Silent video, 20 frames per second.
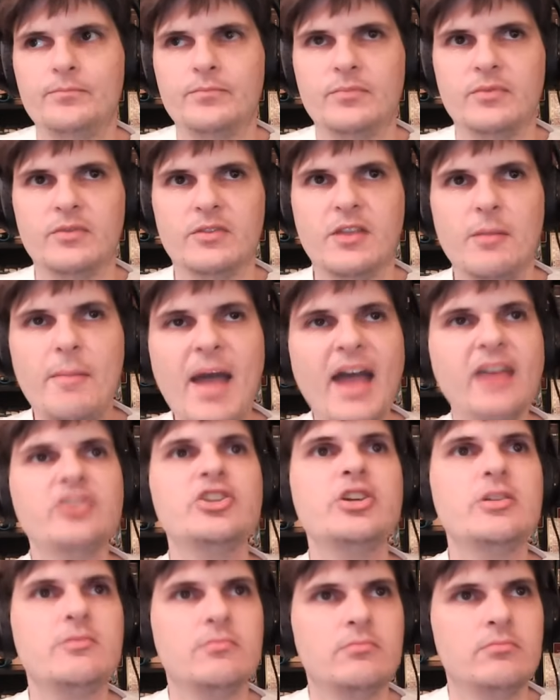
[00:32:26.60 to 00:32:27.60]
The
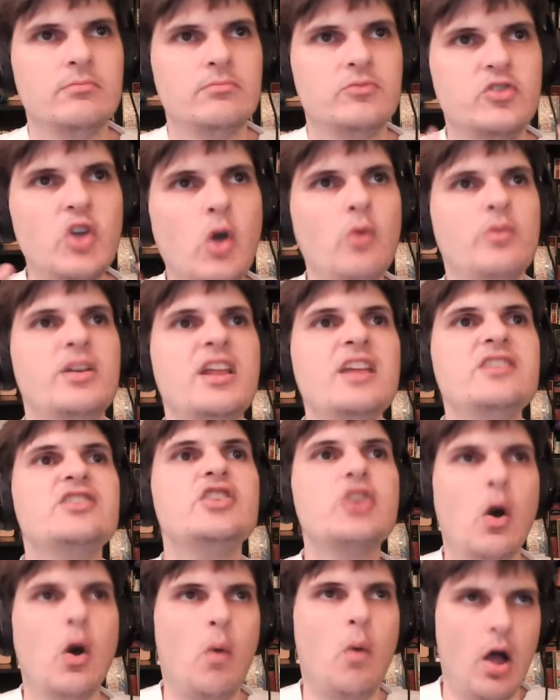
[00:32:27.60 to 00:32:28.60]
Magic don't need to
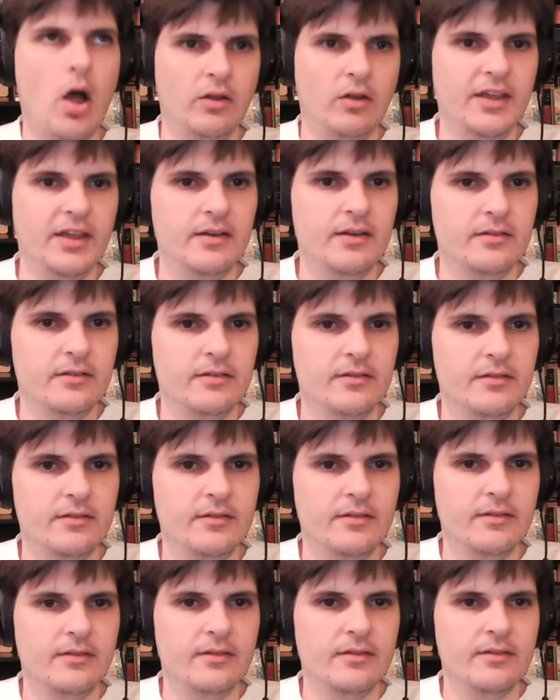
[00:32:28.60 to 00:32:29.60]
go all in.
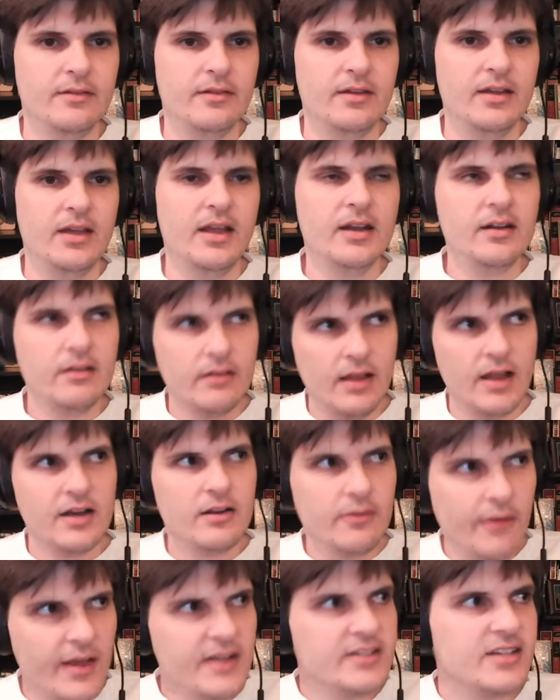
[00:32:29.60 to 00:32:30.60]
And, and
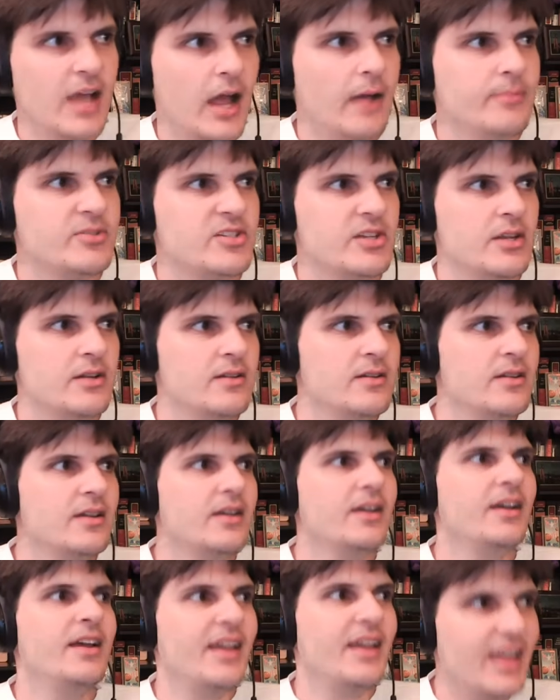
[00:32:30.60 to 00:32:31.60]
Klay Thompson
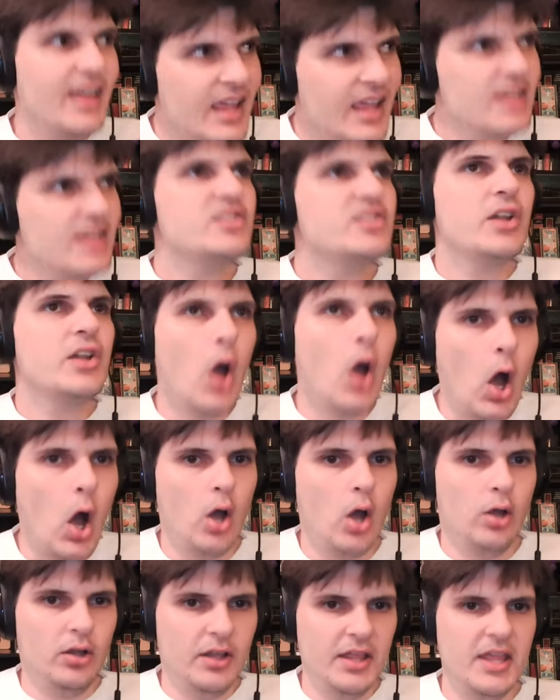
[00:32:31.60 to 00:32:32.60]
is an
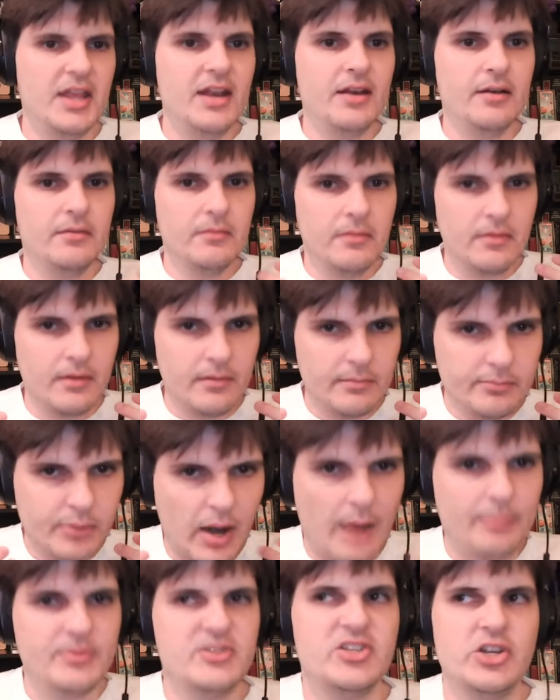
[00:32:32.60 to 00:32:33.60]
all in
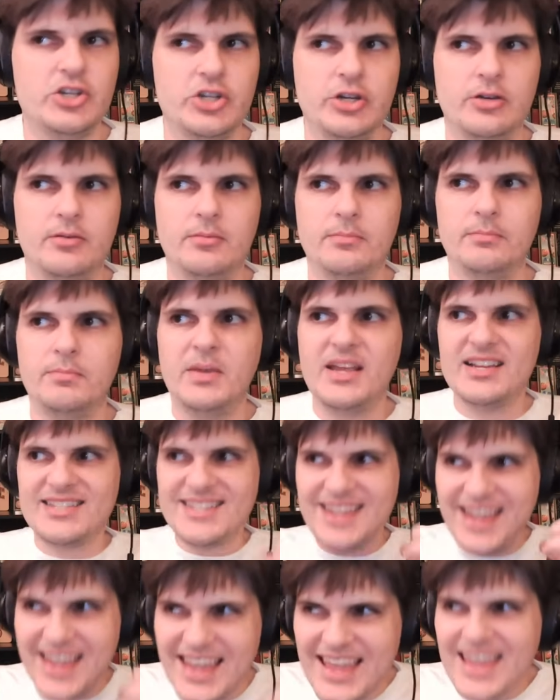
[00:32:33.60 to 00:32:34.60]
proposition because
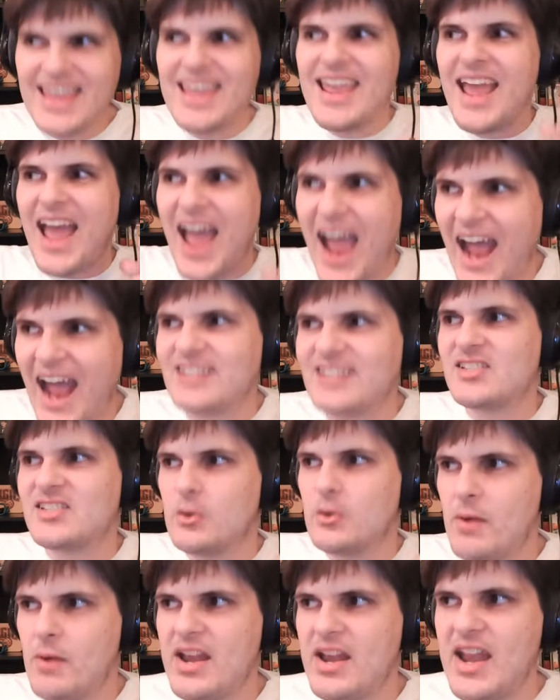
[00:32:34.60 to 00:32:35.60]
he has
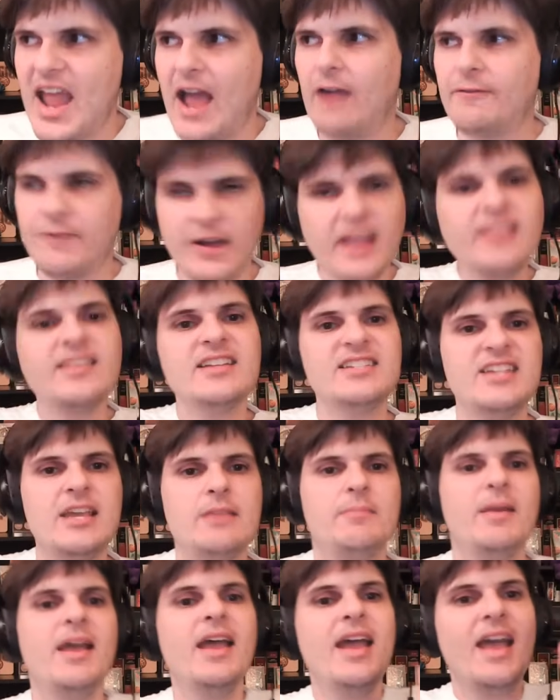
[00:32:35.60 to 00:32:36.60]
to win now. Forget the
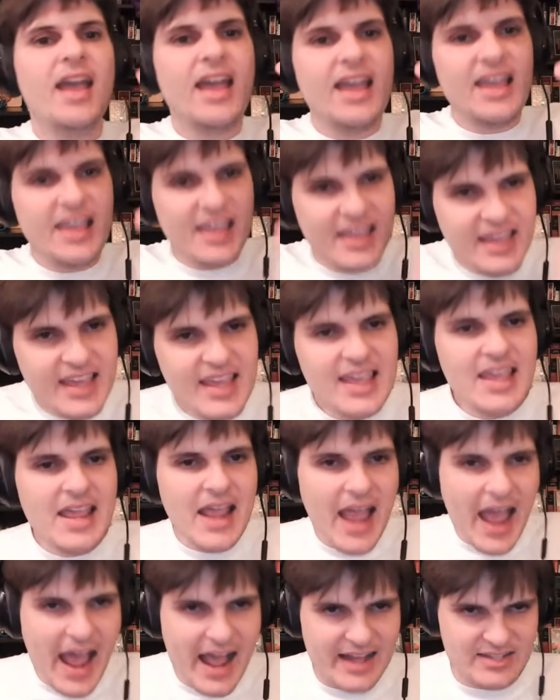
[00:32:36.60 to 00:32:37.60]
team.
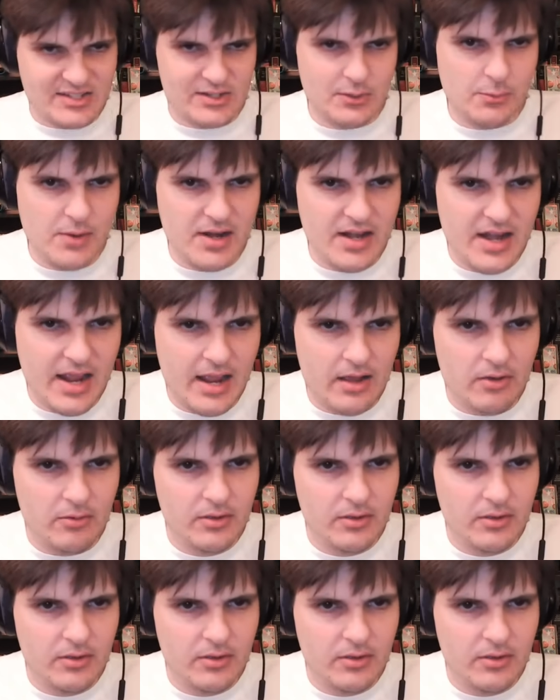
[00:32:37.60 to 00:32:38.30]
He has to win now.